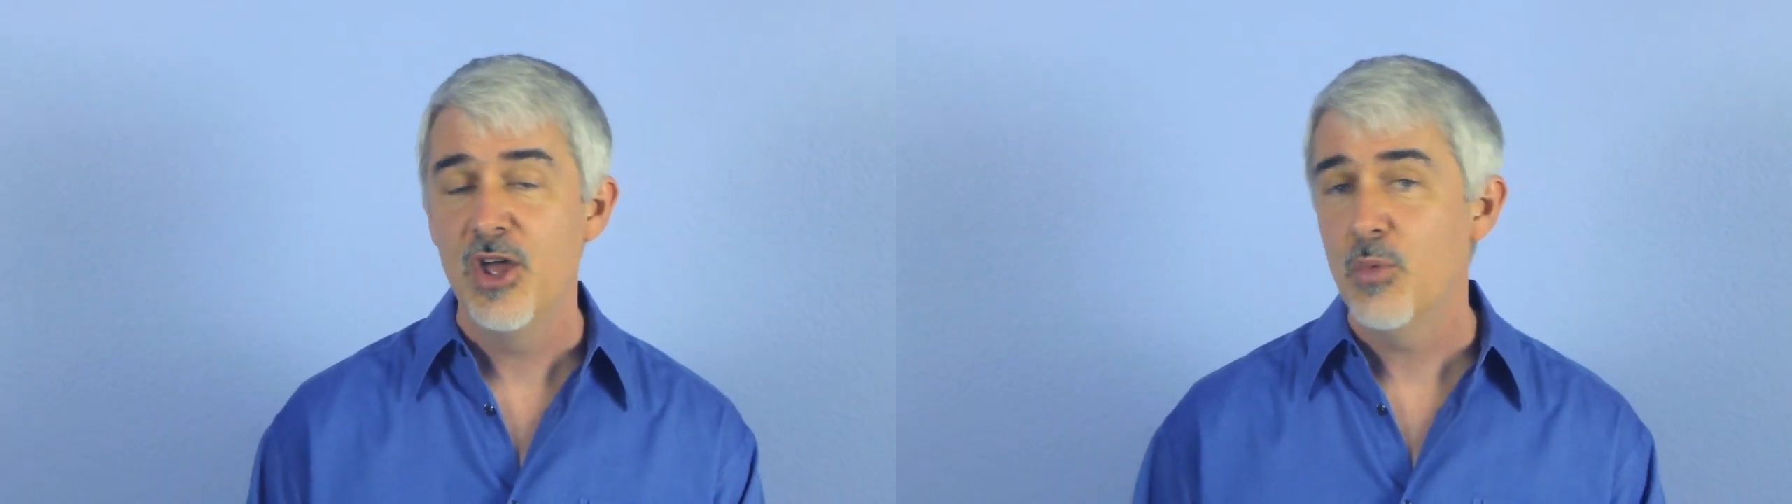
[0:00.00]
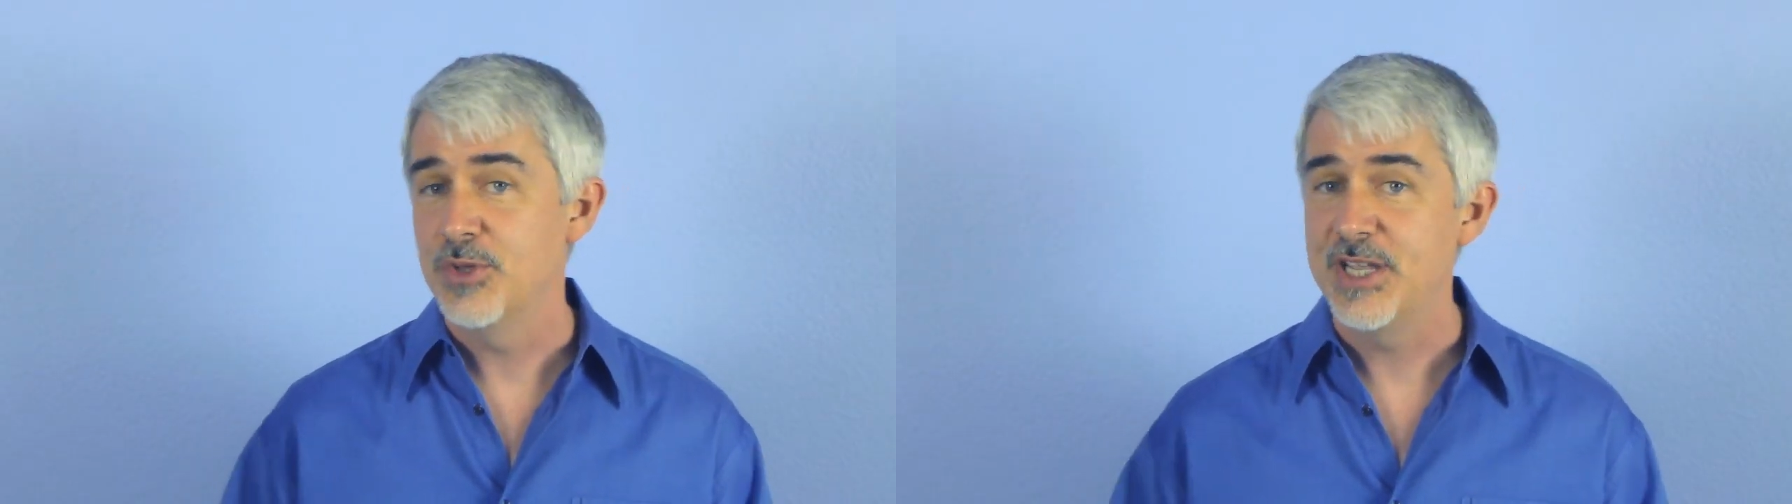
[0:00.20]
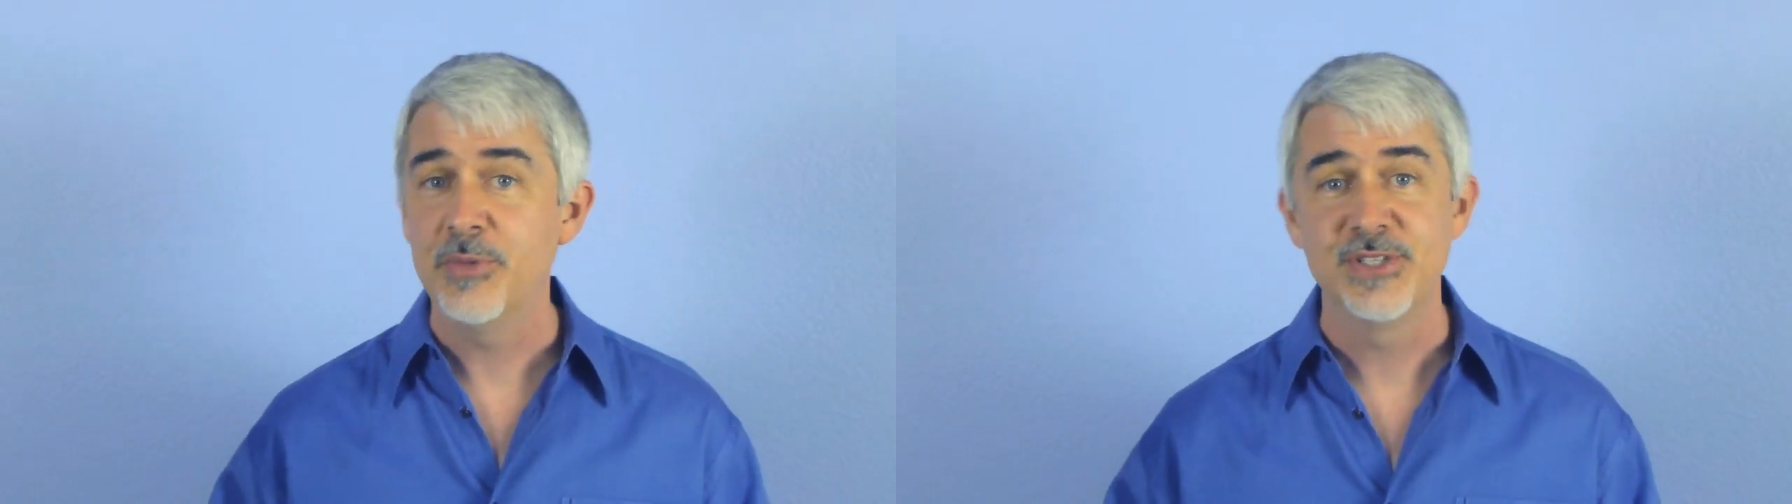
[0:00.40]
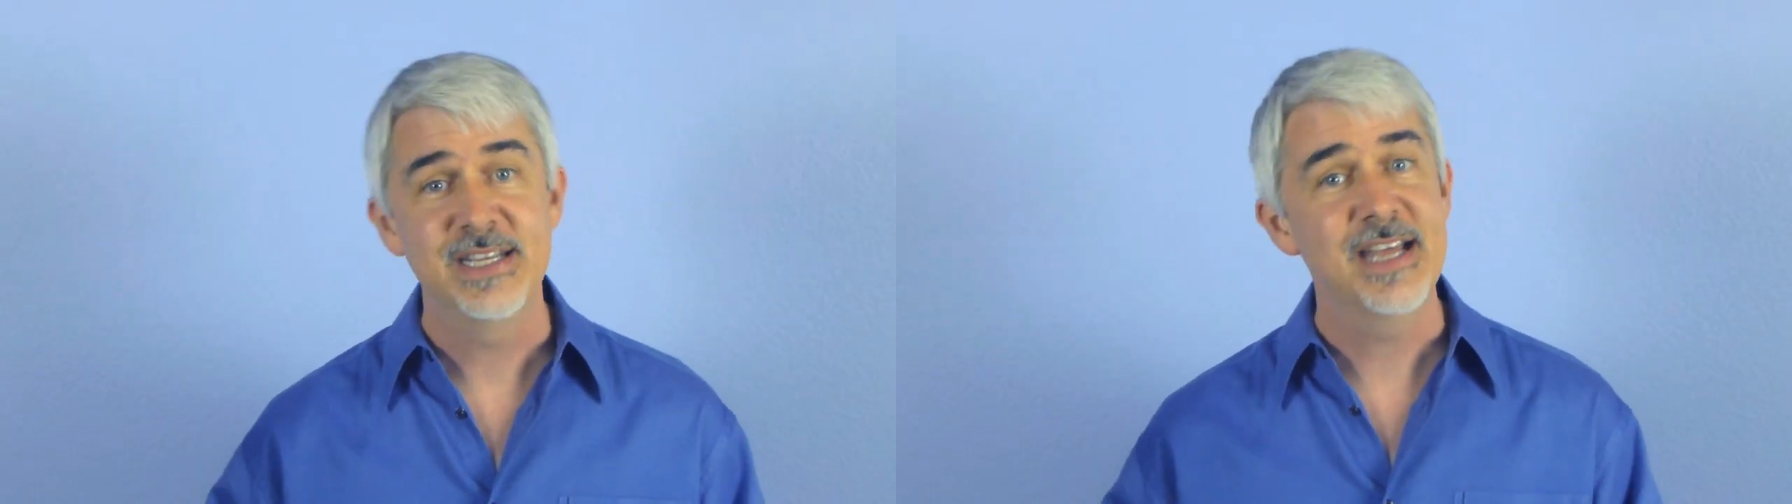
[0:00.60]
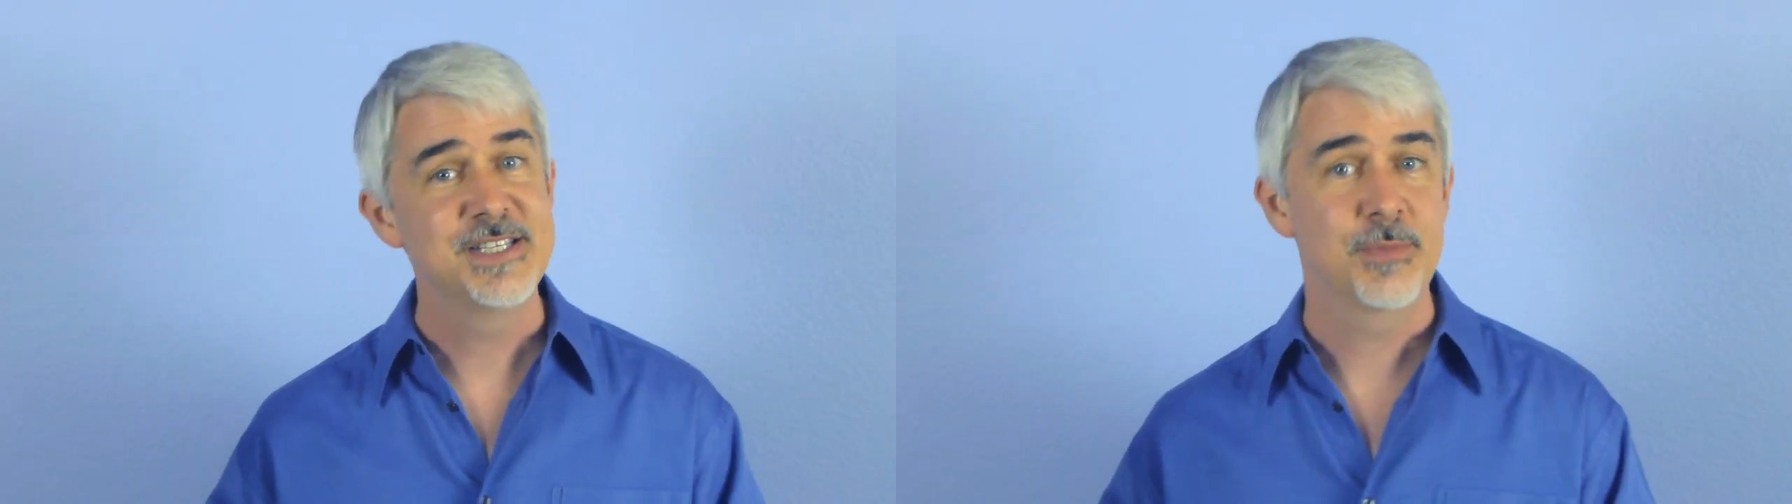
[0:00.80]
was able to
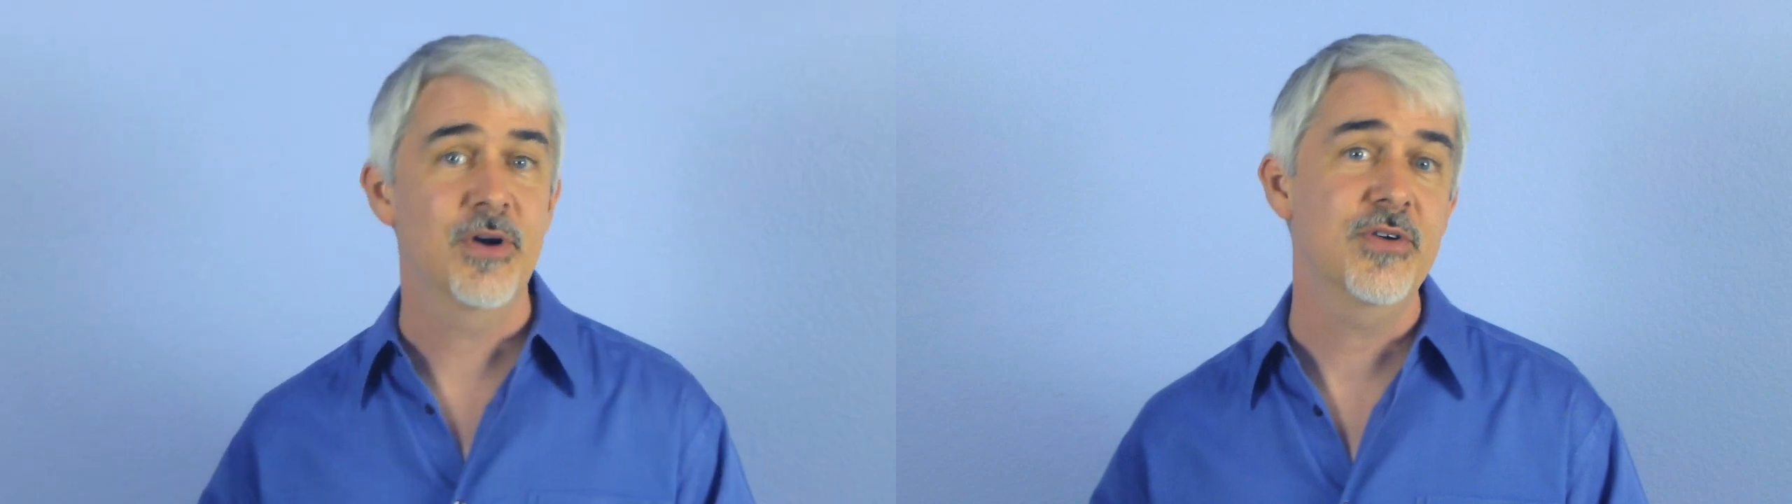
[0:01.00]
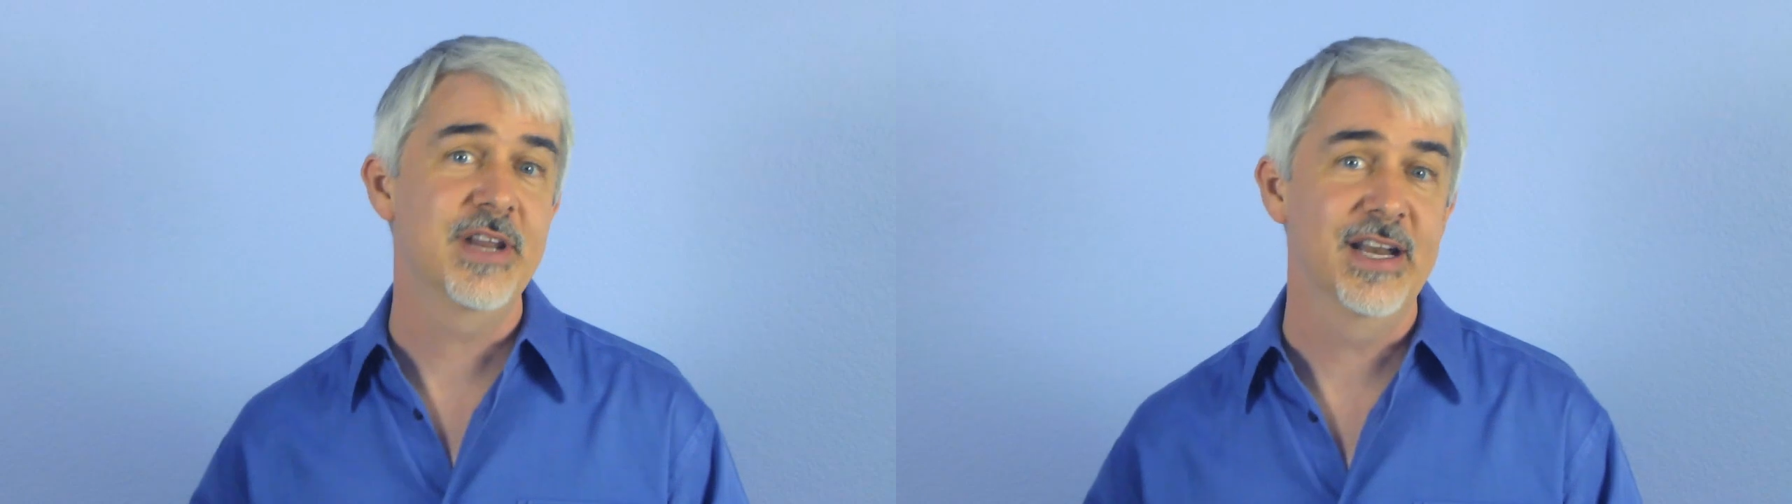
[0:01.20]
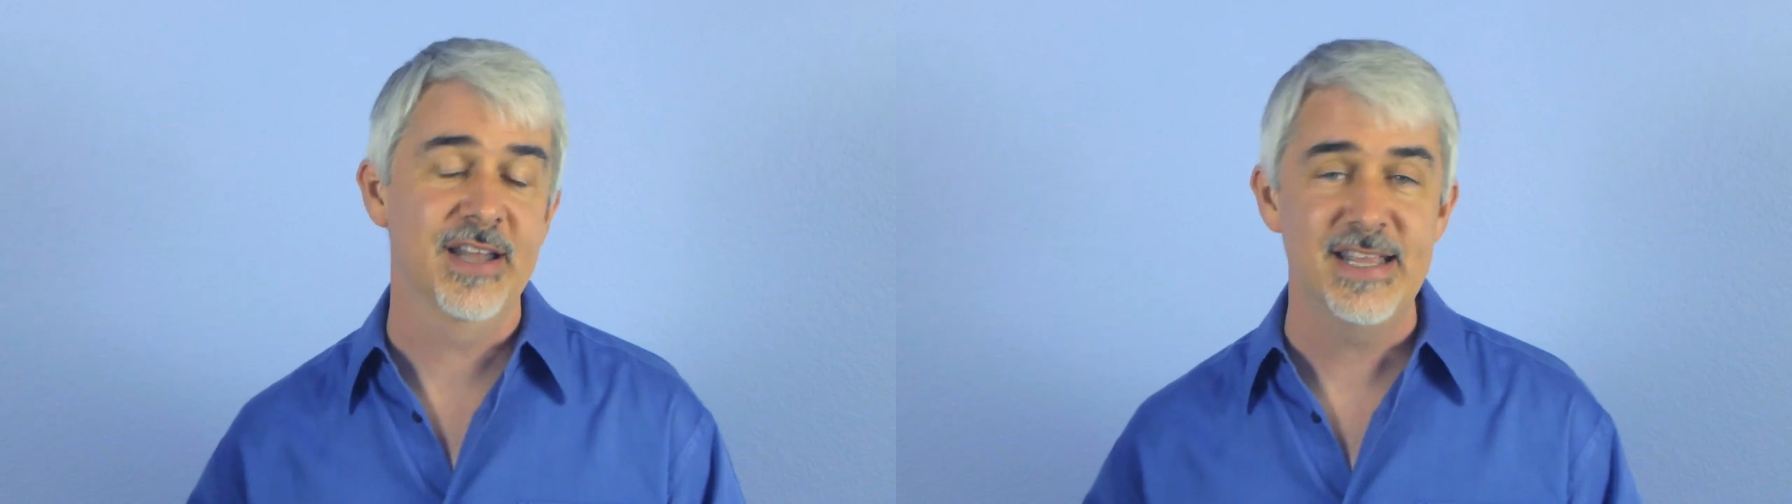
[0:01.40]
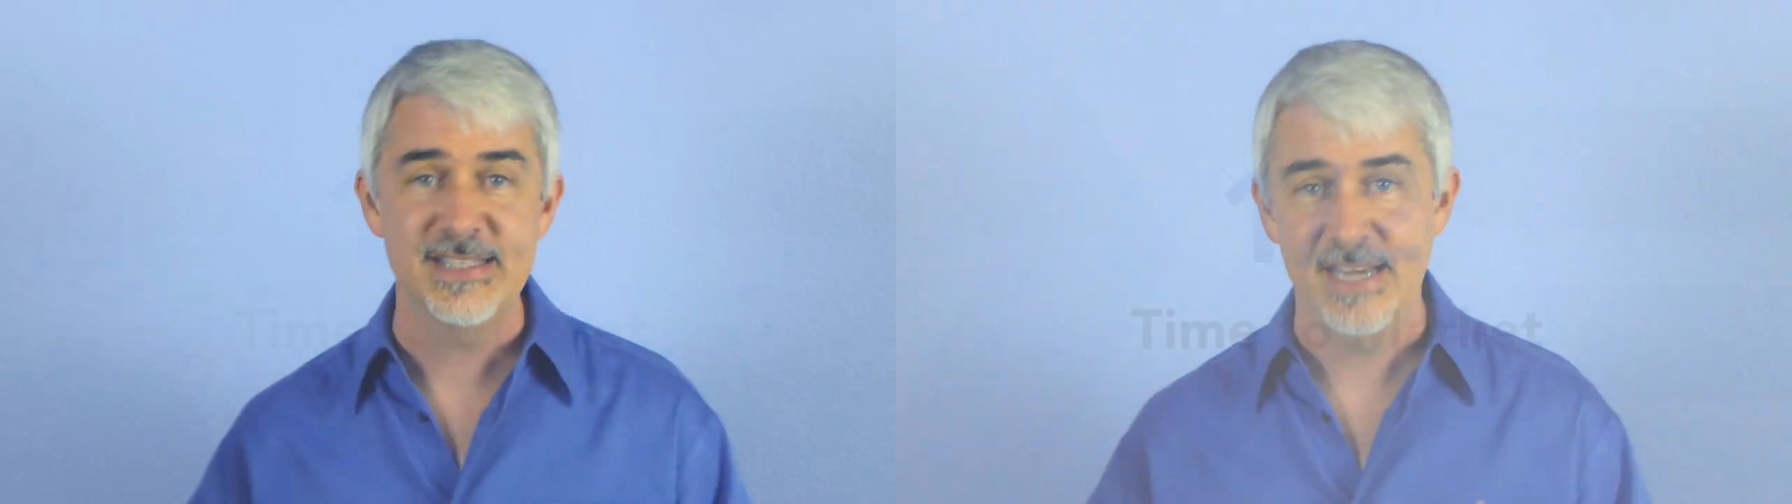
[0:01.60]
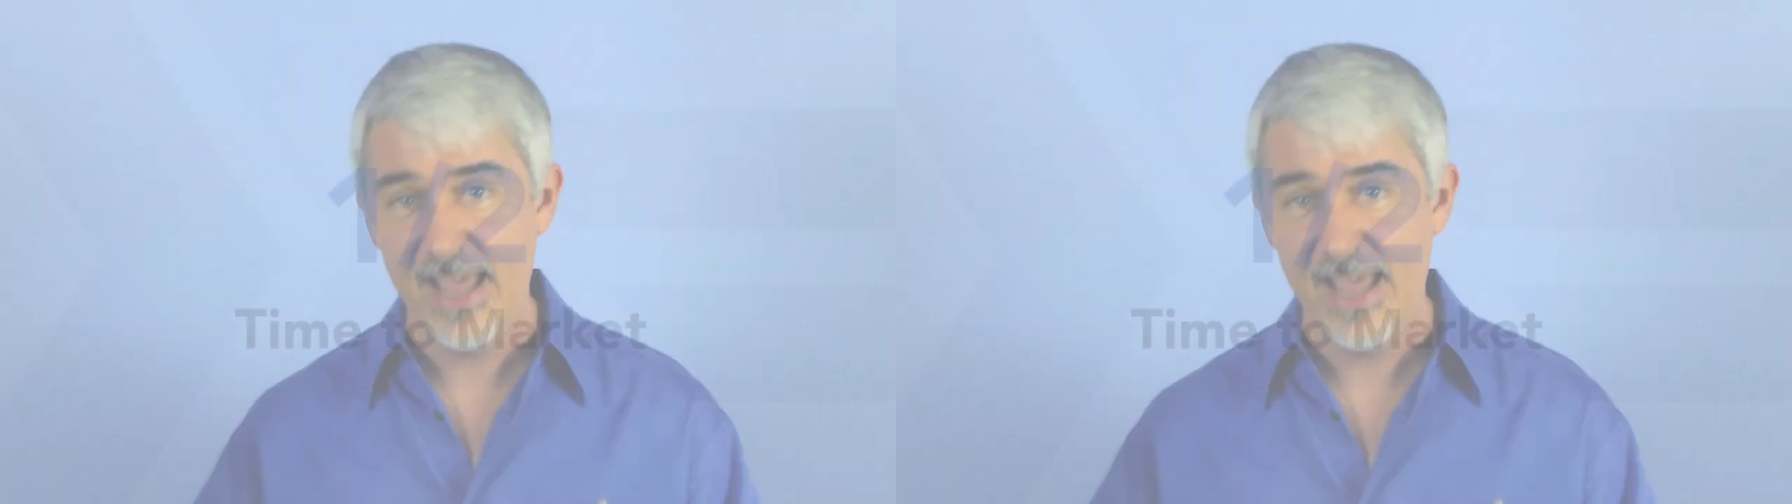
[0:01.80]
get to market in less than